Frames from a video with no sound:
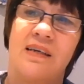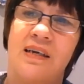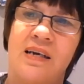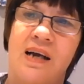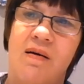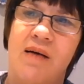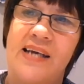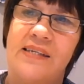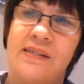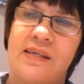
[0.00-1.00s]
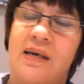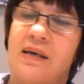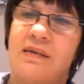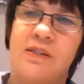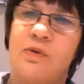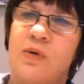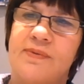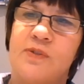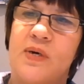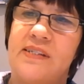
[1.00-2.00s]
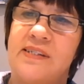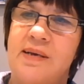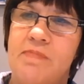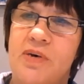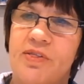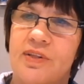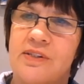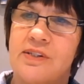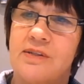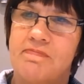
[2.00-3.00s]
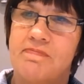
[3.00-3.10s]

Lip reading: 12 to 18 months?